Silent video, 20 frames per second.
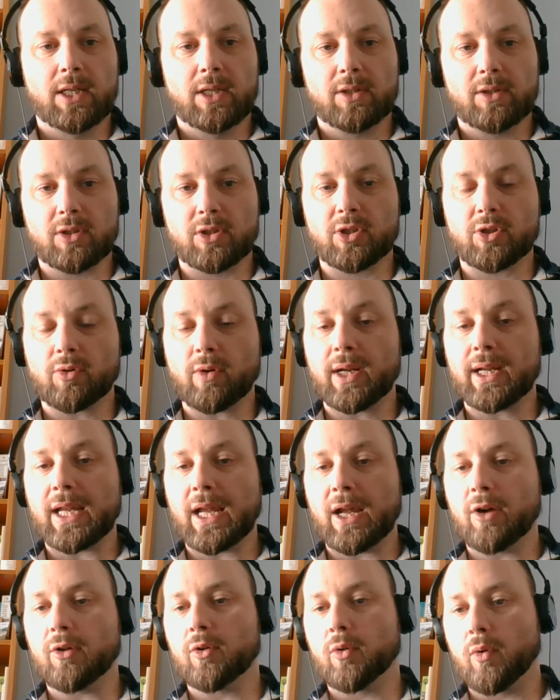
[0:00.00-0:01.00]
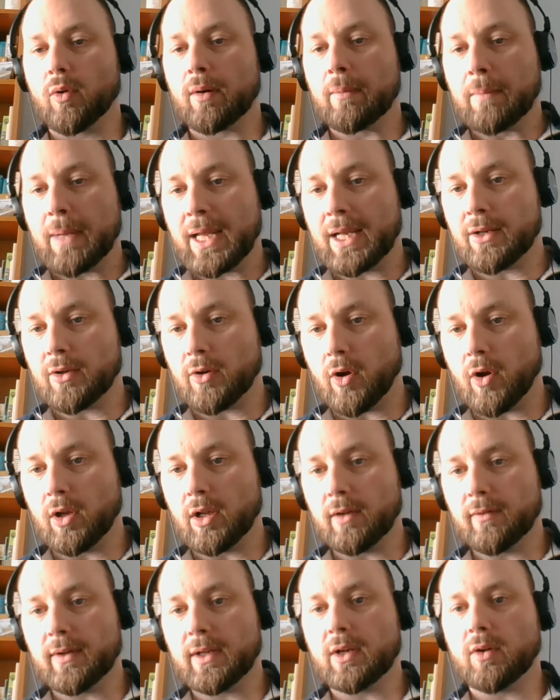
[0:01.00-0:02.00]
to strike out or amend all
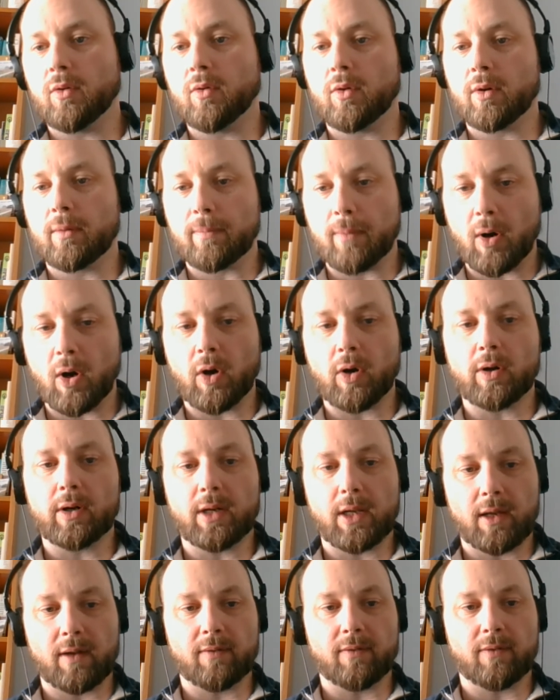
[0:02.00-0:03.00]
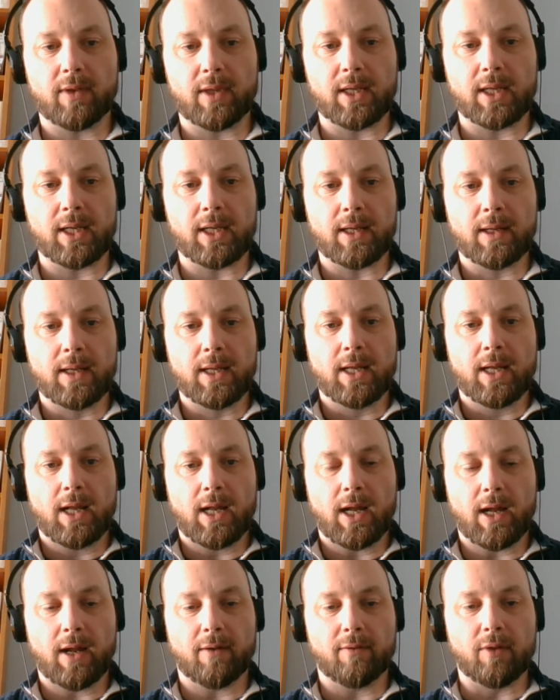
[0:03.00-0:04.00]
of it or part of the
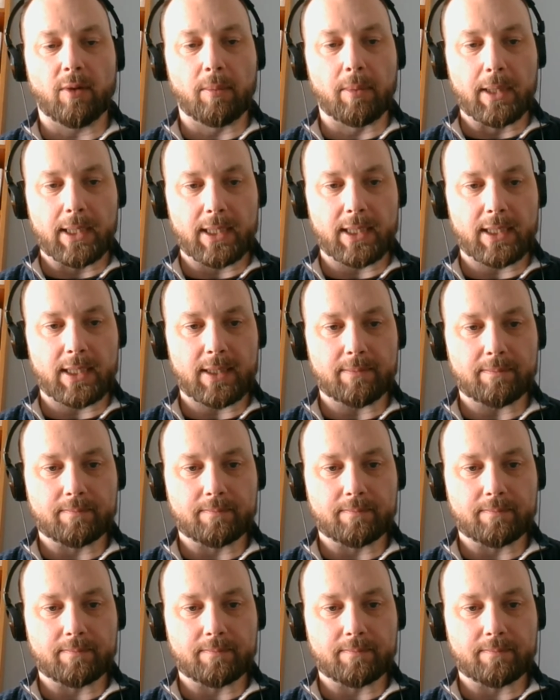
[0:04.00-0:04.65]
pleading.